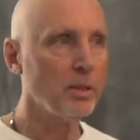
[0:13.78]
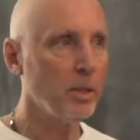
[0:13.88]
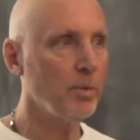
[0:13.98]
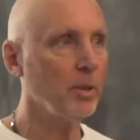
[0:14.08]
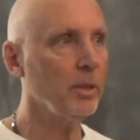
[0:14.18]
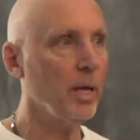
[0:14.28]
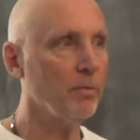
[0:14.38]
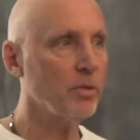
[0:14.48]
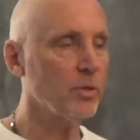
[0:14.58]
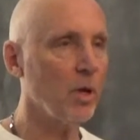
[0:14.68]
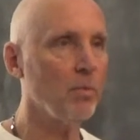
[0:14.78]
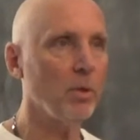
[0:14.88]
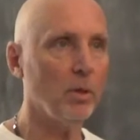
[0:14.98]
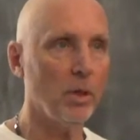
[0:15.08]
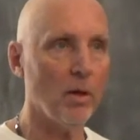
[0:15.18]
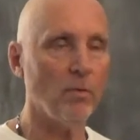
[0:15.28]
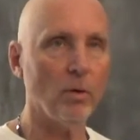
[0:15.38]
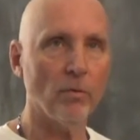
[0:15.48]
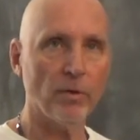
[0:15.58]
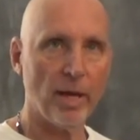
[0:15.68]
typically have some level
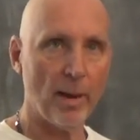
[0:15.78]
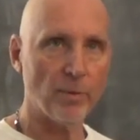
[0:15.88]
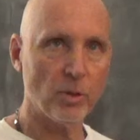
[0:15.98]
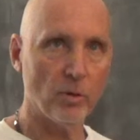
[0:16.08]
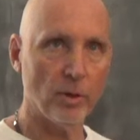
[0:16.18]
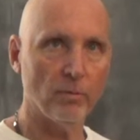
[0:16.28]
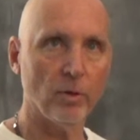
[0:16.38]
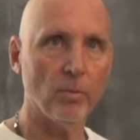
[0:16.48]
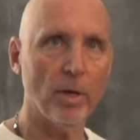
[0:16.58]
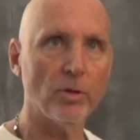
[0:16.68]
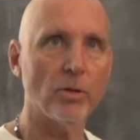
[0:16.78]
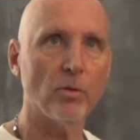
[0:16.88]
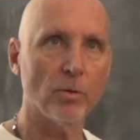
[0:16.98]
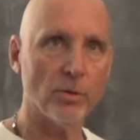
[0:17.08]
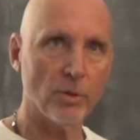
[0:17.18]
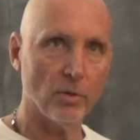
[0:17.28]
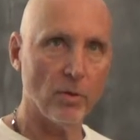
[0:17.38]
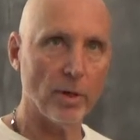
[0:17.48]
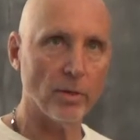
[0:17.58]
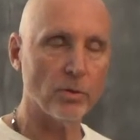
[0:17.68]
of capsular inflammation or
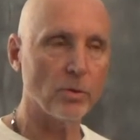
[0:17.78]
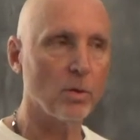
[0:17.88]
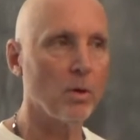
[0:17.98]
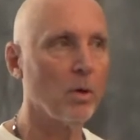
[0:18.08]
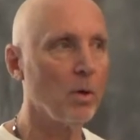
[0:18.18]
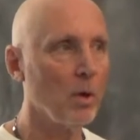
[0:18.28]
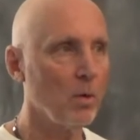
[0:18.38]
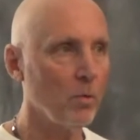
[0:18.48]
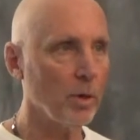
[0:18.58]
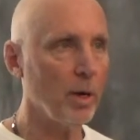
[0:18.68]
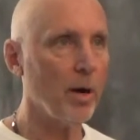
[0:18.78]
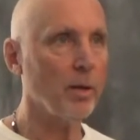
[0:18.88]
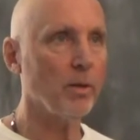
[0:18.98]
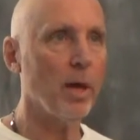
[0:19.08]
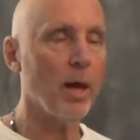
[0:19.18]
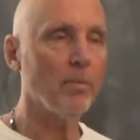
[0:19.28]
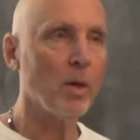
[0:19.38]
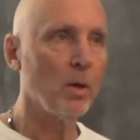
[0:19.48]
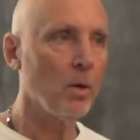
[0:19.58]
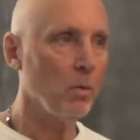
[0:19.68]
synovitis. Regarding that,
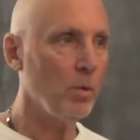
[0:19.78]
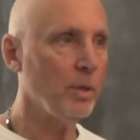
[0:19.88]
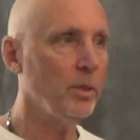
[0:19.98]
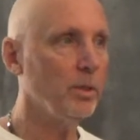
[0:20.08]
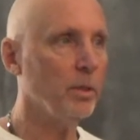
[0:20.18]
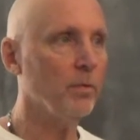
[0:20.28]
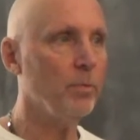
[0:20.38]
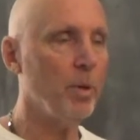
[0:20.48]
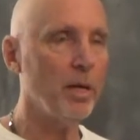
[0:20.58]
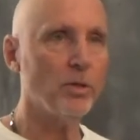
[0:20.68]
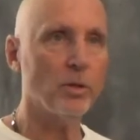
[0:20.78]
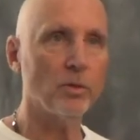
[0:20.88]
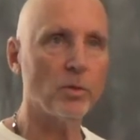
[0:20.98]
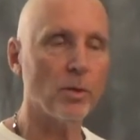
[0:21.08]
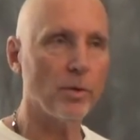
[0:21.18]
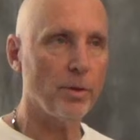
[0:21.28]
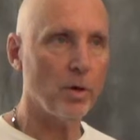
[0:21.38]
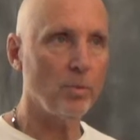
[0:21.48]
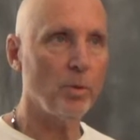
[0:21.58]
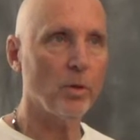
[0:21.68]
we need to give patients
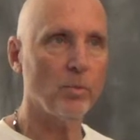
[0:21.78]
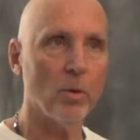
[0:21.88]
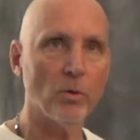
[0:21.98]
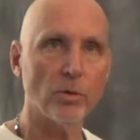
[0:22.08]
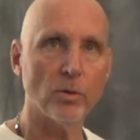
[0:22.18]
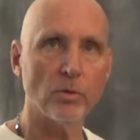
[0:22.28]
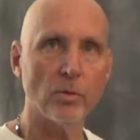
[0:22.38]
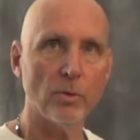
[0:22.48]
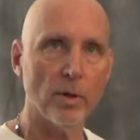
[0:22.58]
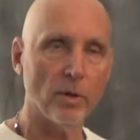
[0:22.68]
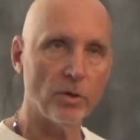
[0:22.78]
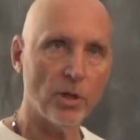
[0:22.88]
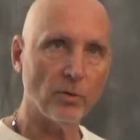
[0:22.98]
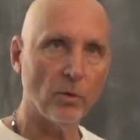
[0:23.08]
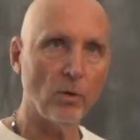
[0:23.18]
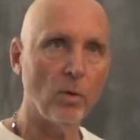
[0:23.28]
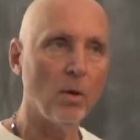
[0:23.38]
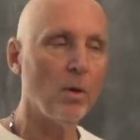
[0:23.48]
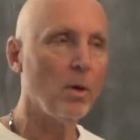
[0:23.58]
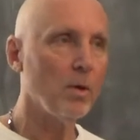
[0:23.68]
therapeutic motions that are gentle,
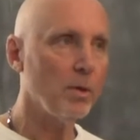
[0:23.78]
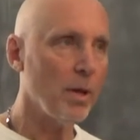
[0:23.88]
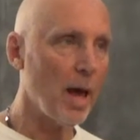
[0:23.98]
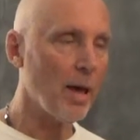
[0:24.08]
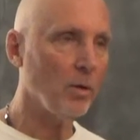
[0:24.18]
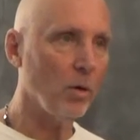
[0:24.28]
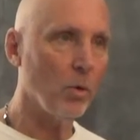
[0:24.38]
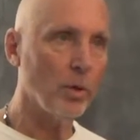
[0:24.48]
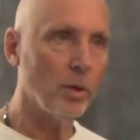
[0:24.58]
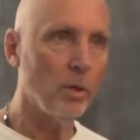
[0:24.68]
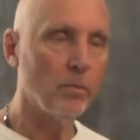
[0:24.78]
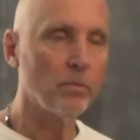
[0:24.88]
non-loaded,